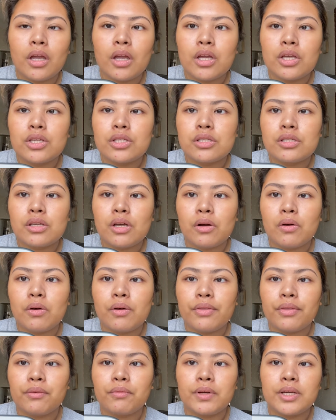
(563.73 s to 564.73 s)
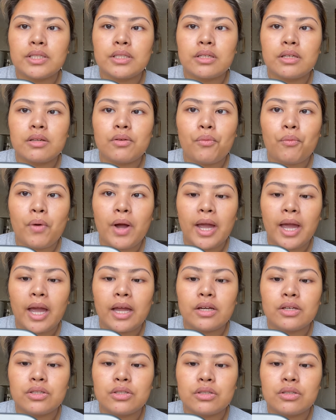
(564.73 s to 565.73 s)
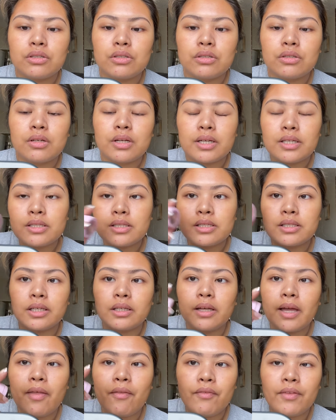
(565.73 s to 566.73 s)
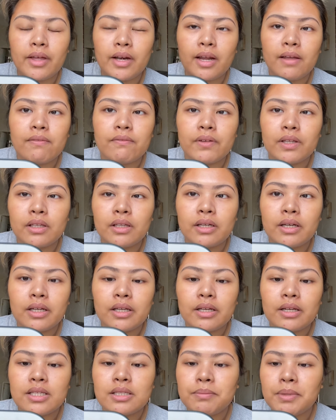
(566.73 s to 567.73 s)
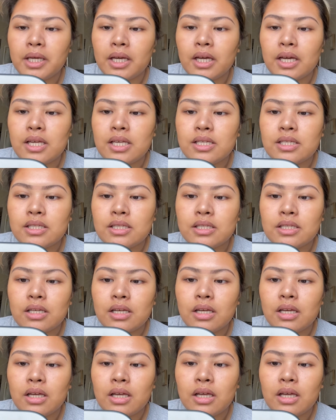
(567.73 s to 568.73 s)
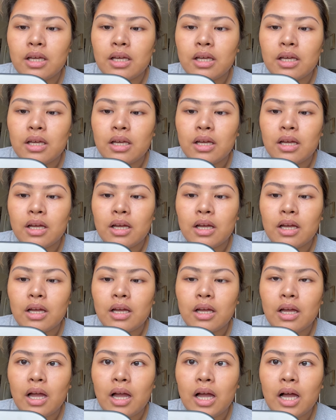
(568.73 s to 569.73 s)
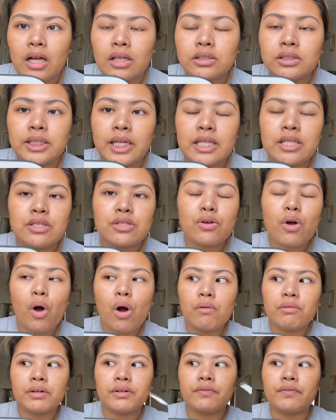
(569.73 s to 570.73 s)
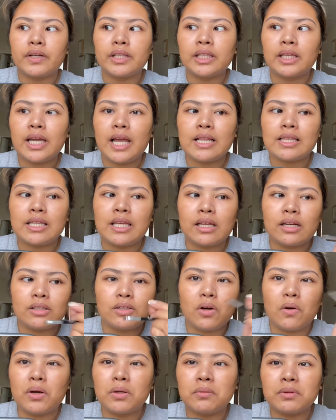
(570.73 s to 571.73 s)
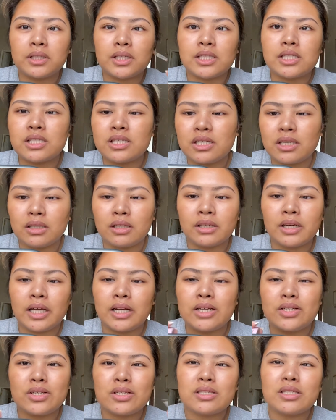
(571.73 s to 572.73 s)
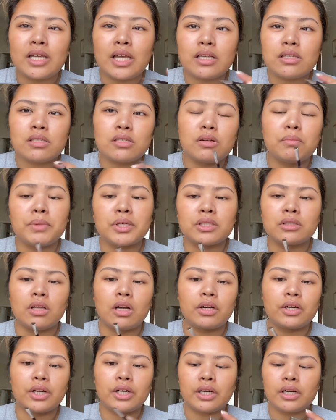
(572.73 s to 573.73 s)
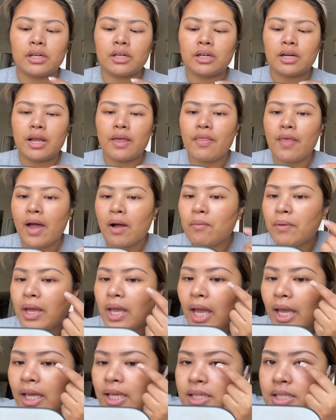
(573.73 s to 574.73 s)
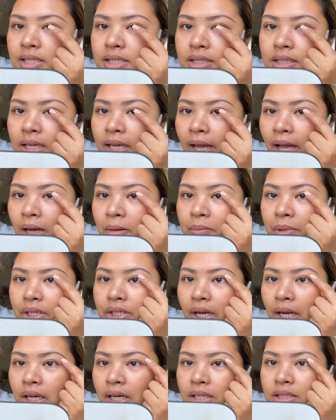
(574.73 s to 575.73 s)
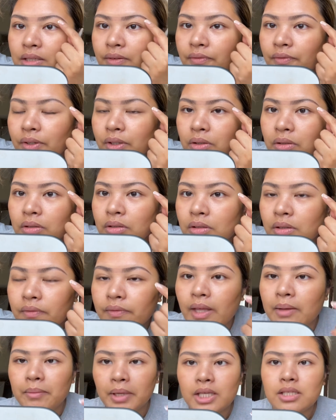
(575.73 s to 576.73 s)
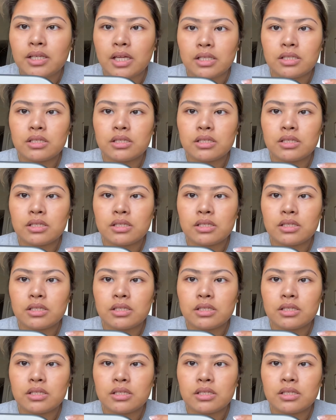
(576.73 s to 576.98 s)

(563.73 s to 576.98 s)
So the reason why I conceal and then I fill it in is because I'll tend to overfill it and then go in with concealer and it just takes so much longer. That way I can see how much I need to fill, if that makes sense.